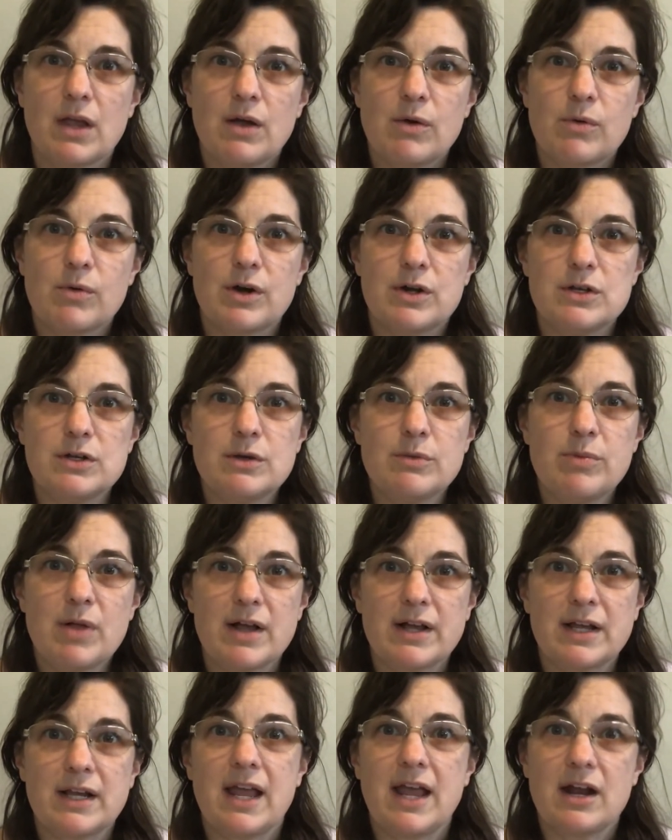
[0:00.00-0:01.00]
Or you can
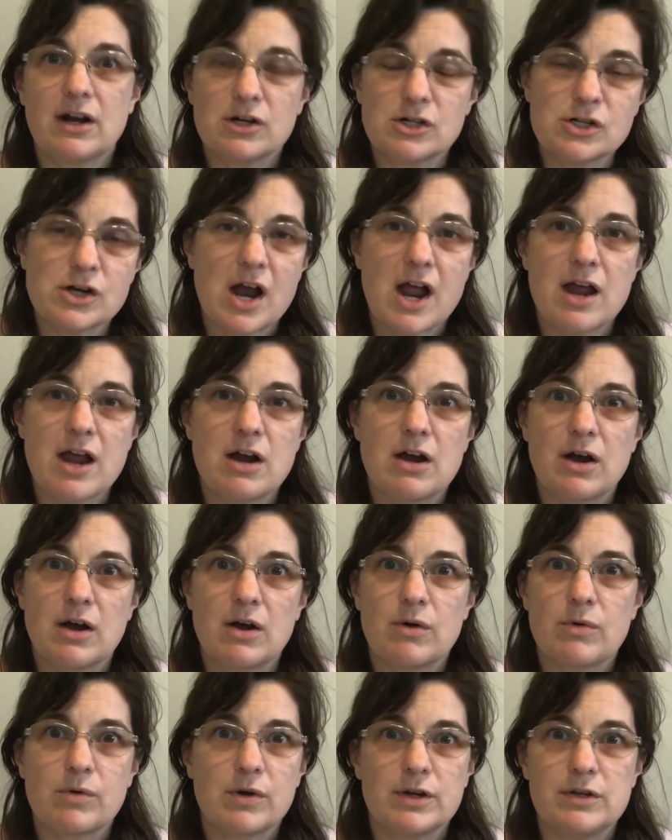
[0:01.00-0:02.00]
plug in a hair
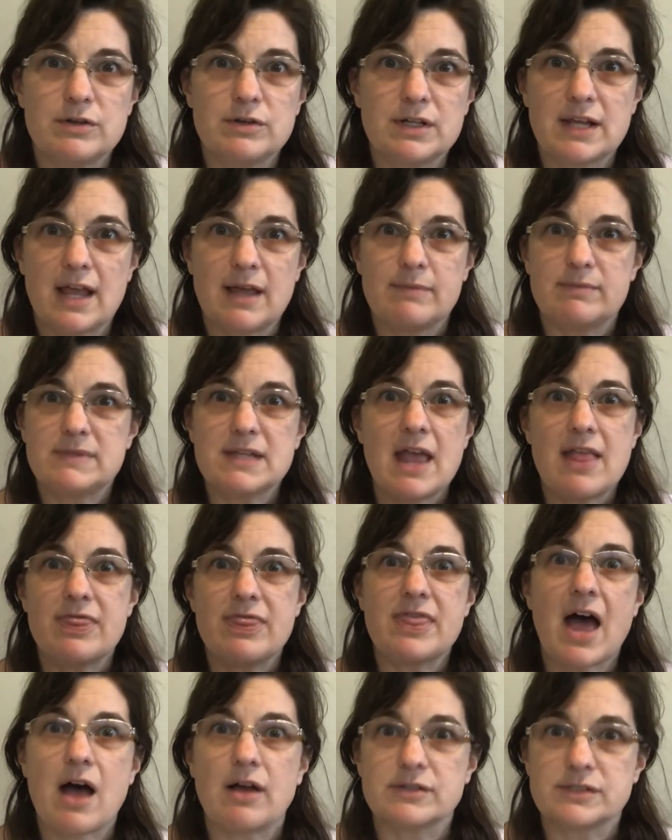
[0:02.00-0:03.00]
dryer, or you can name
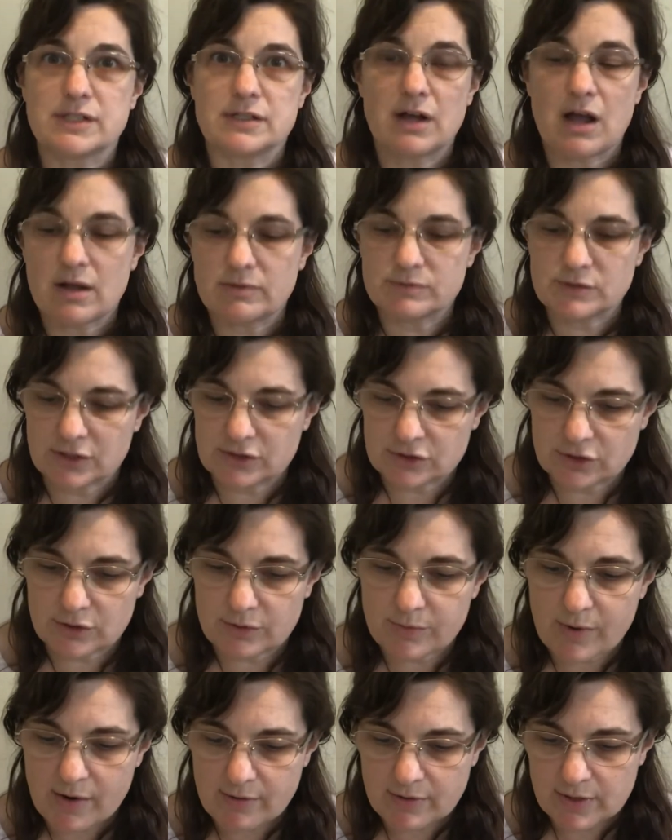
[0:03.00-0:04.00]
10,000 objects you
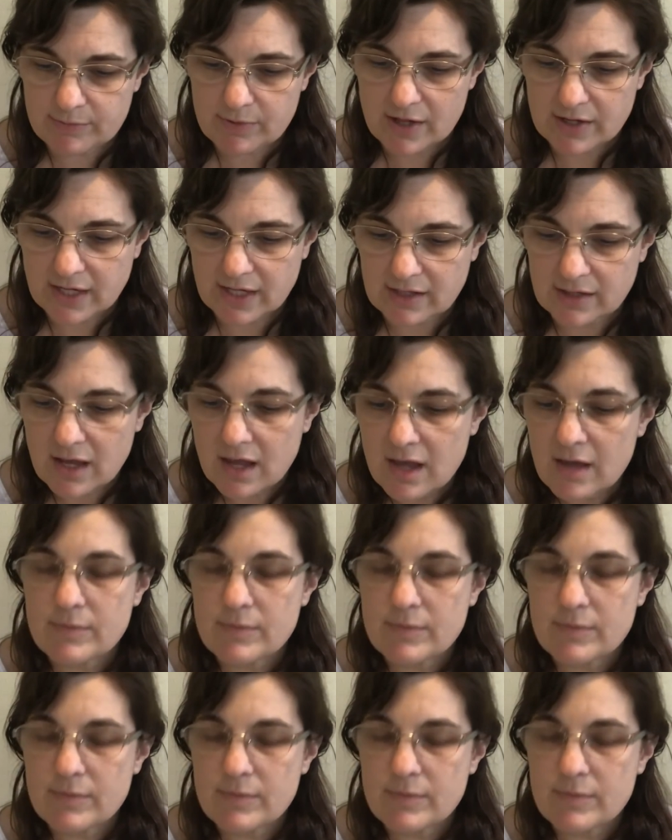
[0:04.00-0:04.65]
could probably plug in.